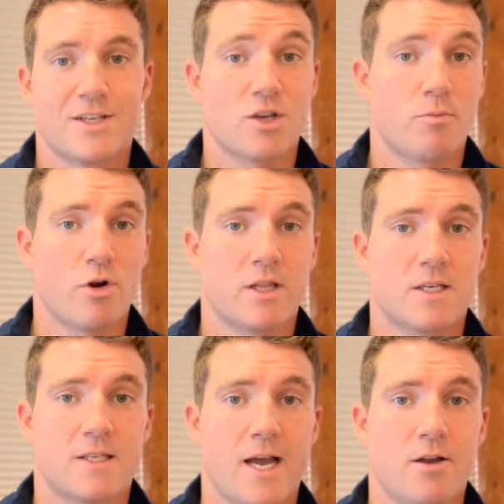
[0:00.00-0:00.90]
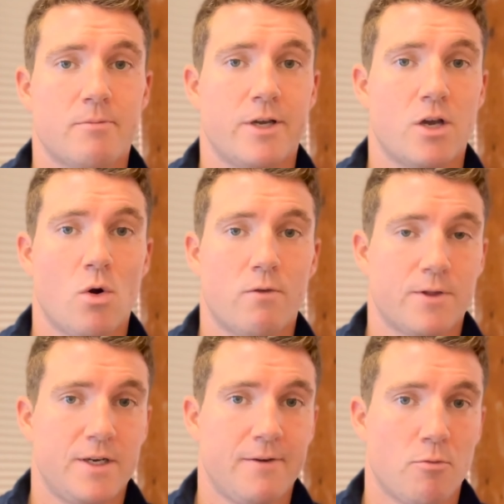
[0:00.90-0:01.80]
So to break this down, I'm going to go
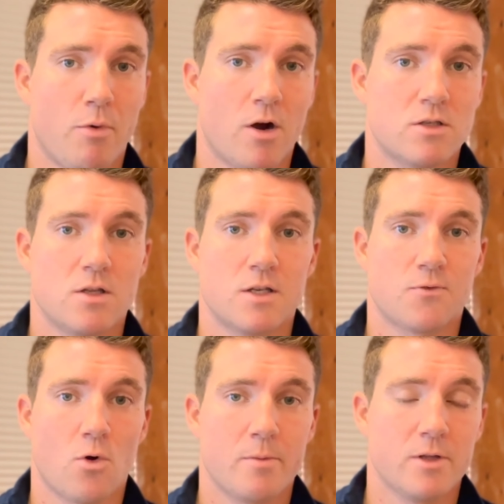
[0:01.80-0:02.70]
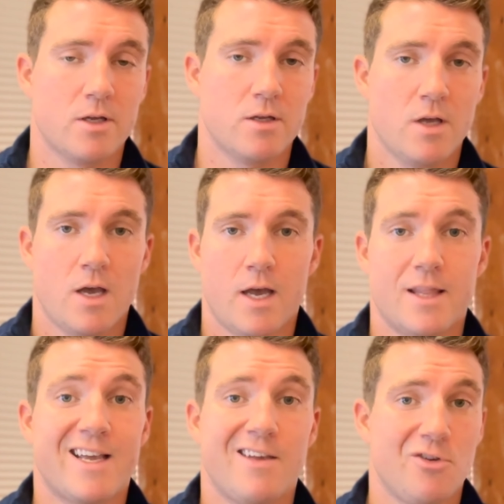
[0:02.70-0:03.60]
over the different parts of this formula
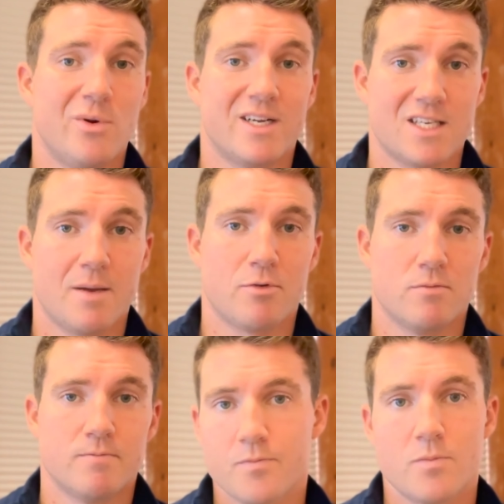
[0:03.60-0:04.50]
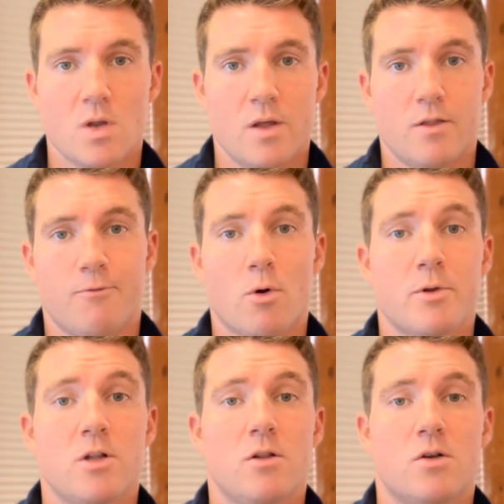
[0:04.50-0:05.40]
and then give you an example. The
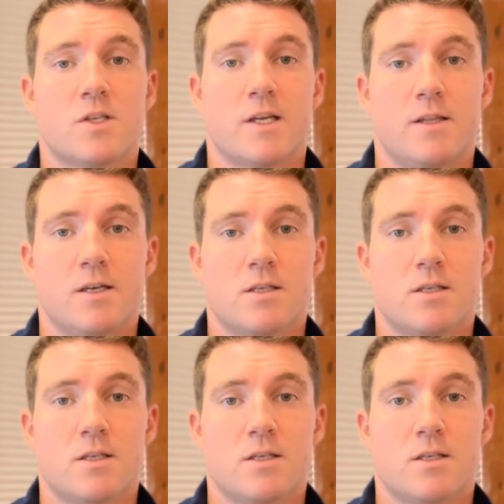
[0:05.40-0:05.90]
formula looks like